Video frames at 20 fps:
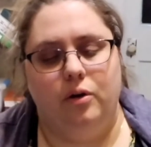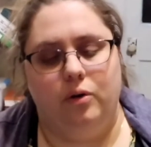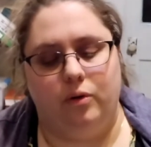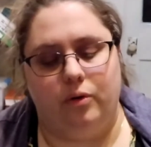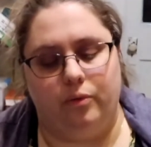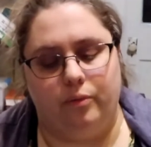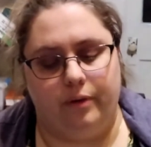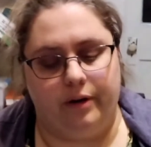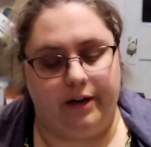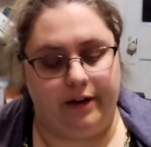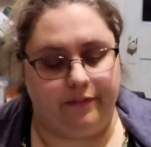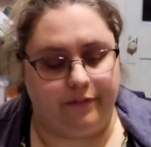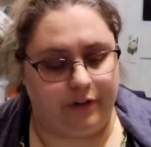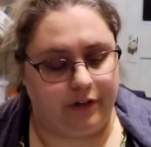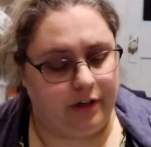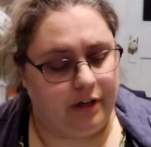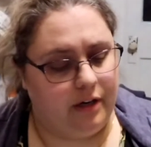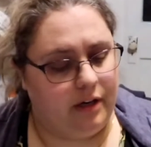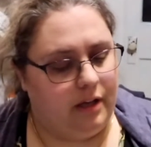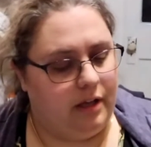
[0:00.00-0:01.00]

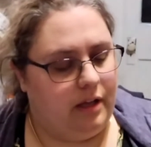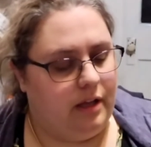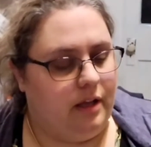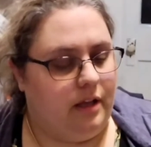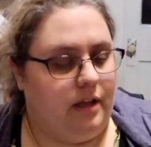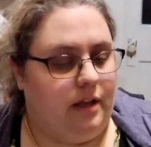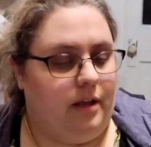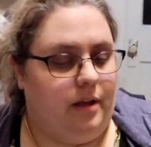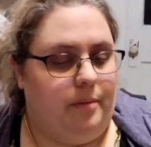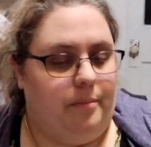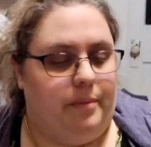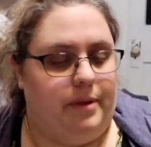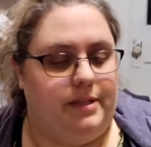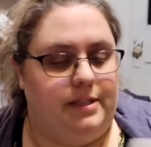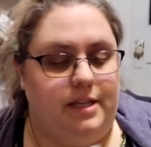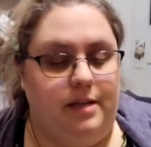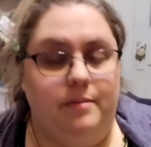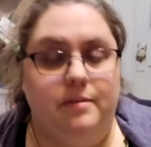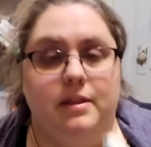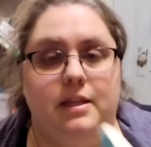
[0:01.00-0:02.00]
whatever. But
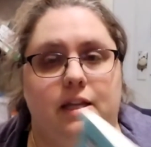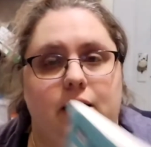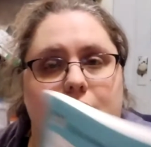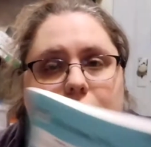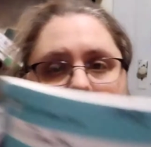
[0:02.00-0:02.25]
Timothy